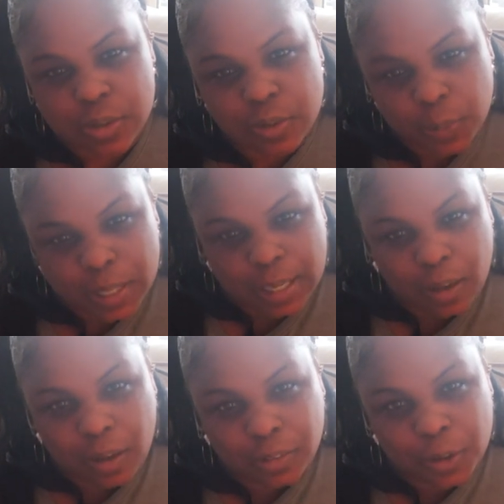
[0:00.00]
through what I
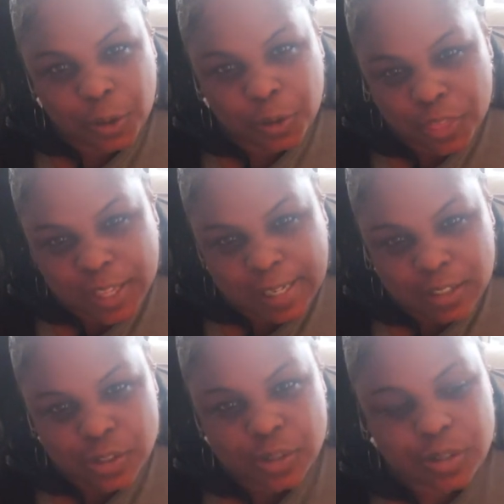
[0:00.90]
call the earth
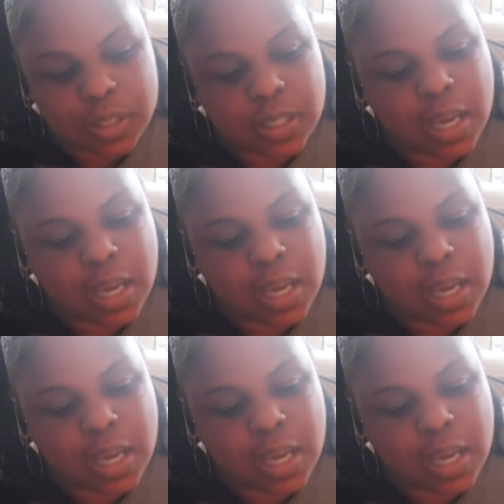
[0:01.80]
angels.